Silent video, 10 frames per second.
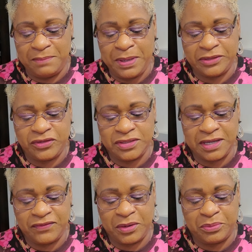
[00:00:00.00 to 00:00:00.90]
pictures
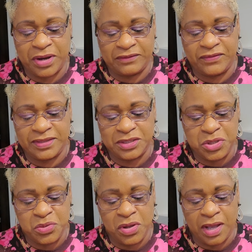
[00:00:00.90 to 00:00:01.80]
of their breakfast,
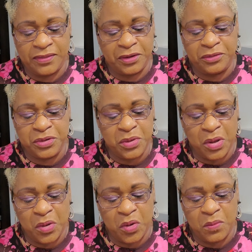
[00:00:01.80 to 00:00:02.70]
their new
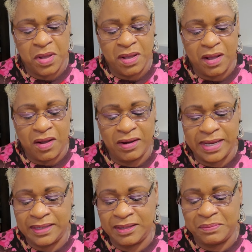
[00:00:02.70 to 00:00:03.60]
home, or
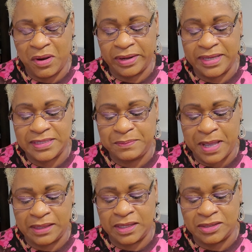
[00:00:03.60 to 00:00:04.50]
a good parking
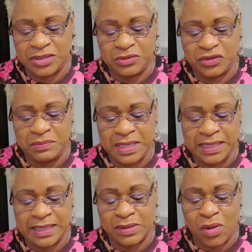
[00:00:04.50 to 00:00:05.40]
spot on social
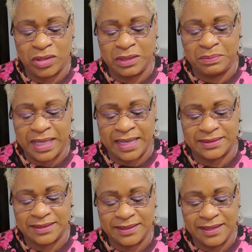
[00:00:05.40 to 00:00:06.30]
media and call it
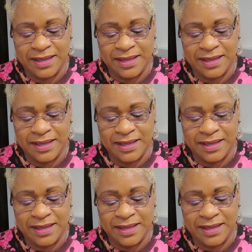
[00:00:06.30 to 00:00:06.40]
blessed.